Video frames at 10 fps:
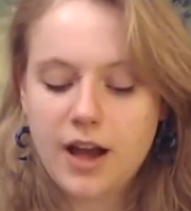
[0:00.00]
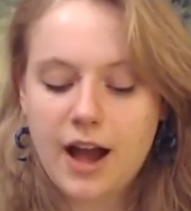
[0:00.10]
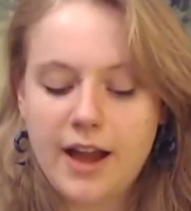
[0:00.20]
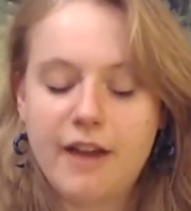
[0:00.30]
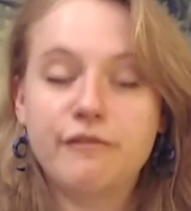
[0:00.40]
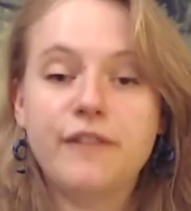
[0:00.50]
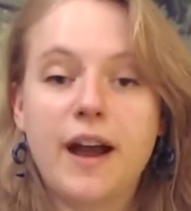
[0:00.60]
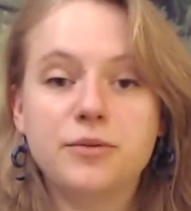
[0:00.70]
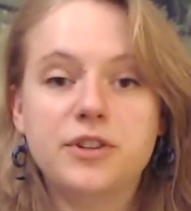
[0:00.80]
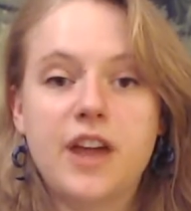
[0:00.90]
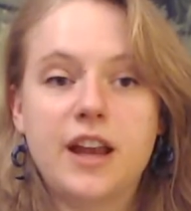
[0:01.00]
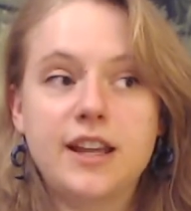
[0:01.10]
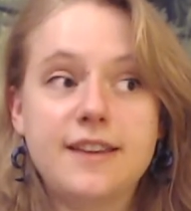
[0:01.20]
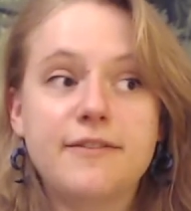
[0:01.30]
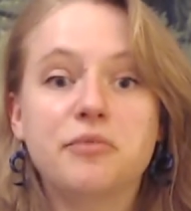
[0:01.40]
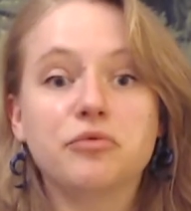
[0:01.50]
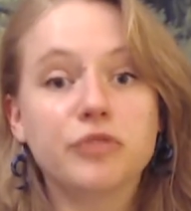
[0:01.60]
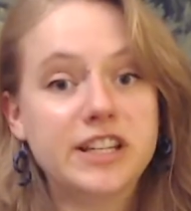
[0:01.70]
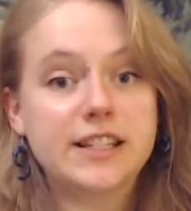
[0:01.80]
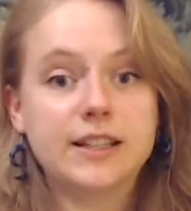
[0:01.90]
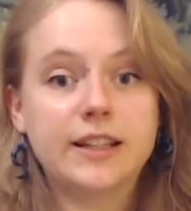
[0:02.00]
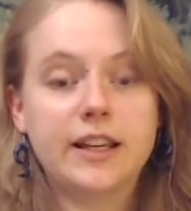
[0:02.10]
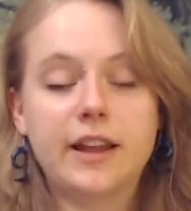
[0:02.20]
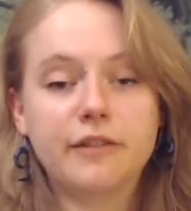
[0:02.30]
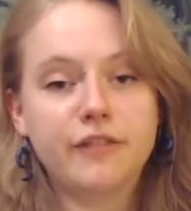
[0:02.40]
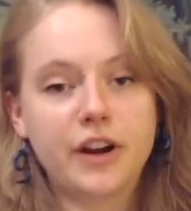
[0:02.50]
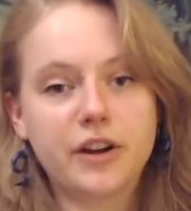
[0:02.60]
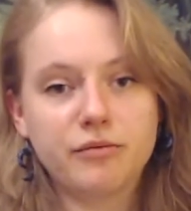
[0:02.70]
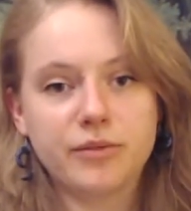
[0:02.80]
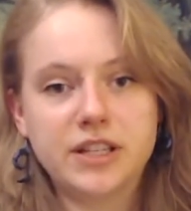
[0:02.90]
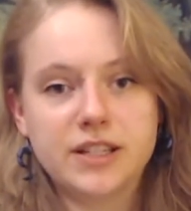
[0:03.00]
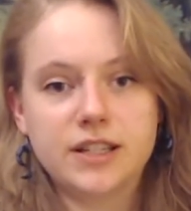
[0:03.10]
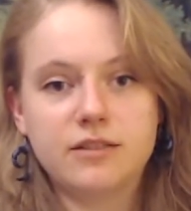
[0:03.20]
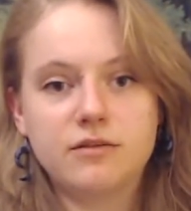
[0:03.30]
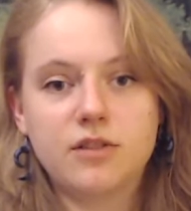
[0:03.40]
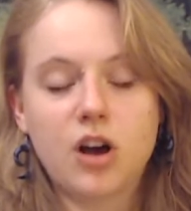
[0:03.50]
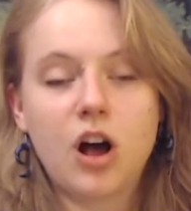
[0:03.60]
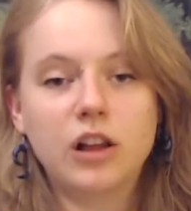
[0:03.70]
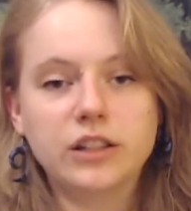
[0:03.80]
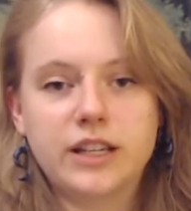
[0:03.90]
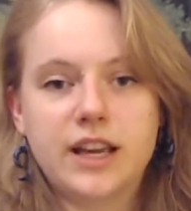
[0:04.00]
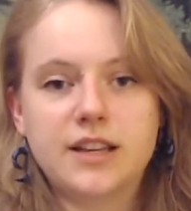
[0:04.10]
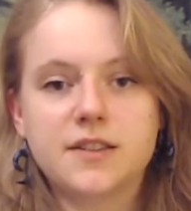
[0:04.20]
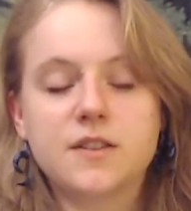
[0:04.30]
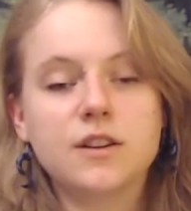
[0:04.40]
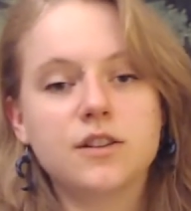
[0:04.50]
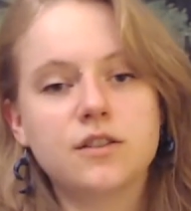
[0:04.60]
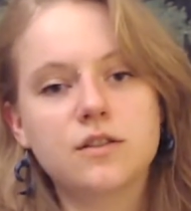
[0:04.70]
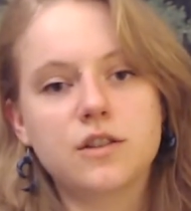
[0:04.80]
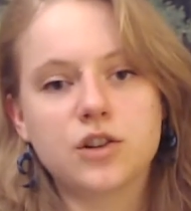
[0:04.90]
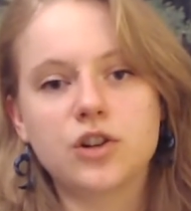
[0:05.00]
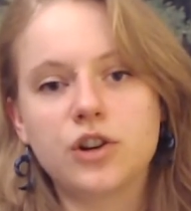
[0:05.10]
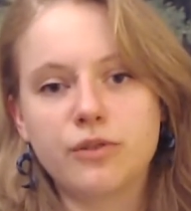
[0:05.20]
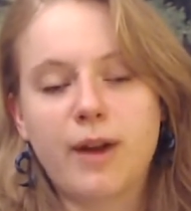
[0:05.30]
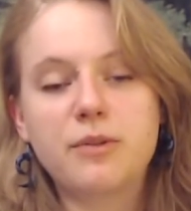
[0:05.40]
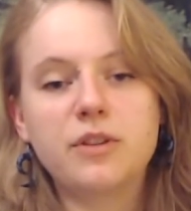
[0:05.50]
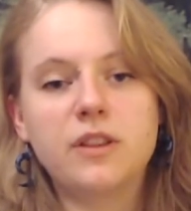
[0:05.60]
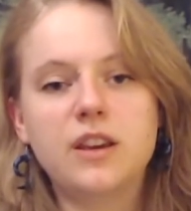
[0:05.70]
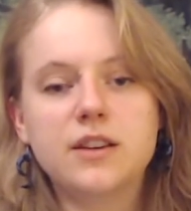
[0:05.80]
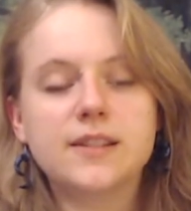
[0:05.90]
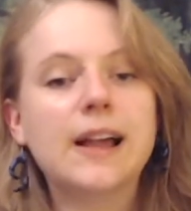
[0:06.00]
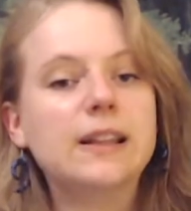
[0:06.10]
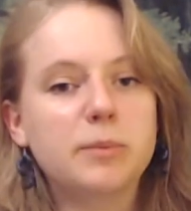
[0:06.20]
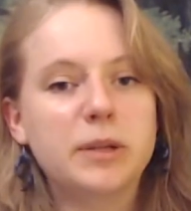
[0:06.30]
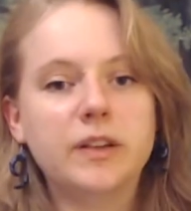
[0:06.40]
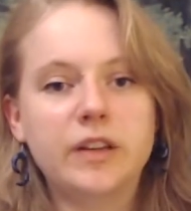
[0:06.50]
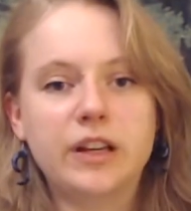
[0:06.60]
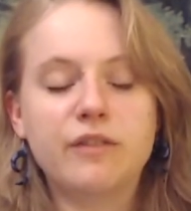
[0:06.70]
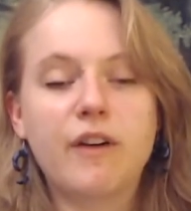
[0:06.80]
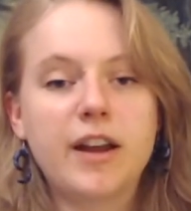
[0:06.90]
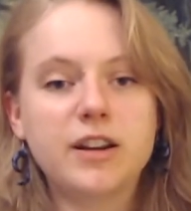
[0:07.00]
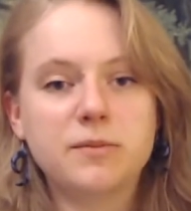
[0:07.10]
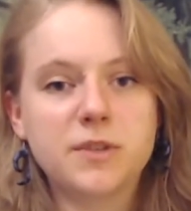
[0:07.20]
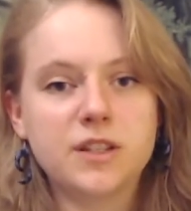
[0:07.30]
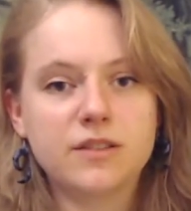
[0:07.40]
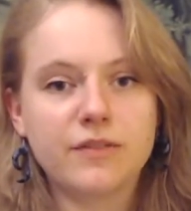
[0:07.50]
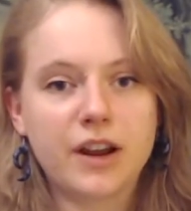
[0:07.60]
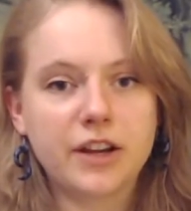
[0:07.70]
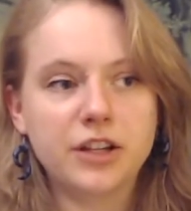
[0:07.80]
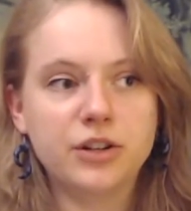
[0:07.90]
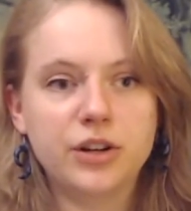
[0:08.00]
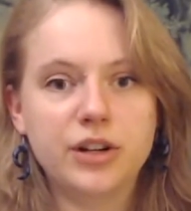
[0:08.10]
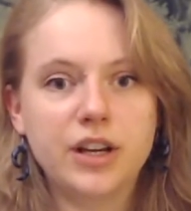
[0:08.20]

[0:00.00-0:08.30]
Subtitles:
I have found that even recently, like very recent holidays, the turnaround and the sellability of items is very good.